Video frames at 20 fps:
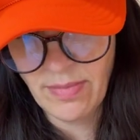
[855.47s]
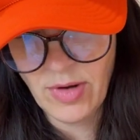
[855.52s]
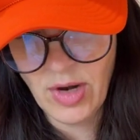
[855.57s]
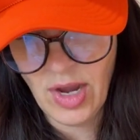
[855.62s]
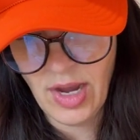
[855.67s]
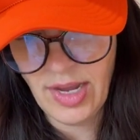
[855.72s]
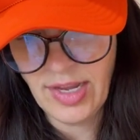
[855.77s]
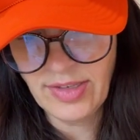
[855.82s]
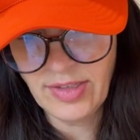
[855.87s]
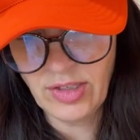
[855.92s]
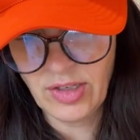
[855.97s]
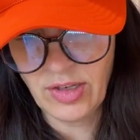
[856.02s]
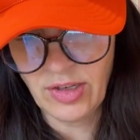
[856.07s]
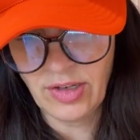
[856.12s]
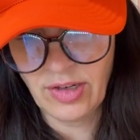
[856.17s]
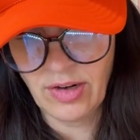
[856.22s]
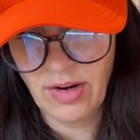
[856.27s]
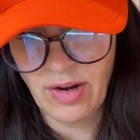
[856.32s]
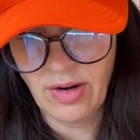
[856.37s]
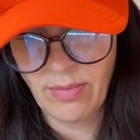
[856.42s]
I'm not as
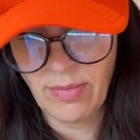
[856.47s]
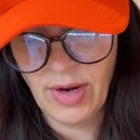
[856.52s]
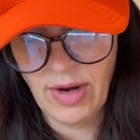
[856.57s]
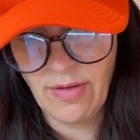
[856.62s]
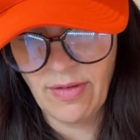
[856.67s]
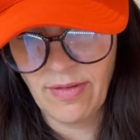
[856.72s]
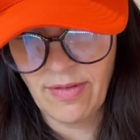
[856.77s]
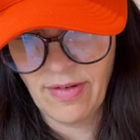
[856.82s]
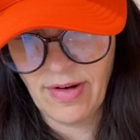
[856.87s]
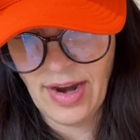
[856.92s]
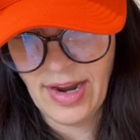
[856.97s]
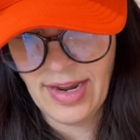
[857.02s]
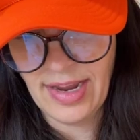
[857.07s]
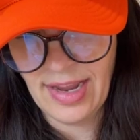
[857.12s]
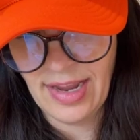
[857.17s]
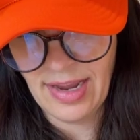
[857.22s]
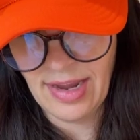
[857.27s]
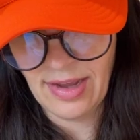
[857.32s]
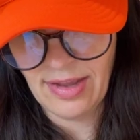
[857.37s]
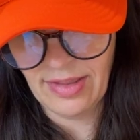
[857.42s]
good on my
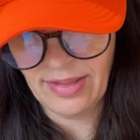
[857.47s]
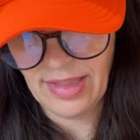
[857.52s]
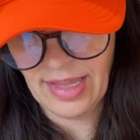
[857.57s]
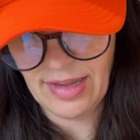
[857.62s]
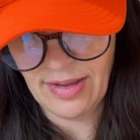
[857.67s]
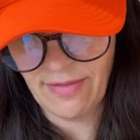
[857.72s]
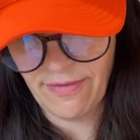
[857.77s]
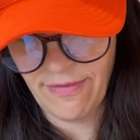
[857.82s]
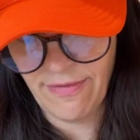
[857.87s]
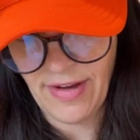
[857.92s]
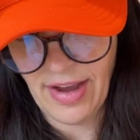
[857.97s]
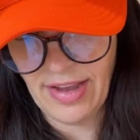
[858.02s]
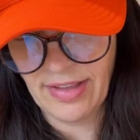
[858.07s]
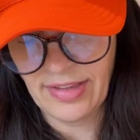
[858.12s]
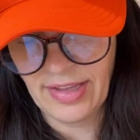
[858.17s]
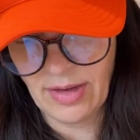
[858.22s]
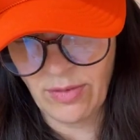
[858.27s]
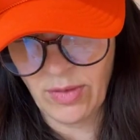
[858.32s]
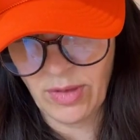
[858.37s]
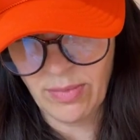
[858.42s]
right, like
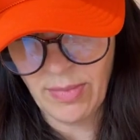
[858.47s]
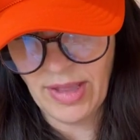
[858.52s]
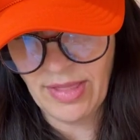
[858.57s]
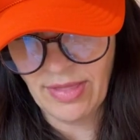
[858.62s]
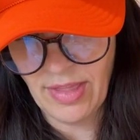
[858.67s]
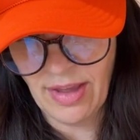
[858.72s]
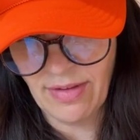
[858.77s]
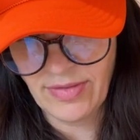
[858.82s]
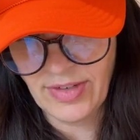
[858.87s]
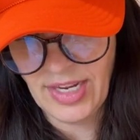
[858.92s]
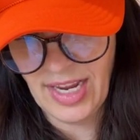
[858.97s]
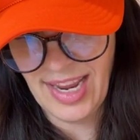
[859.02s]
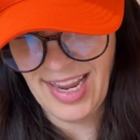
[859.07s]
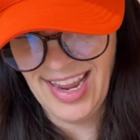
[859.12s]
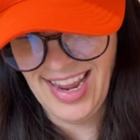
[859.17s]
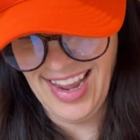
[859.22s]
filing with my left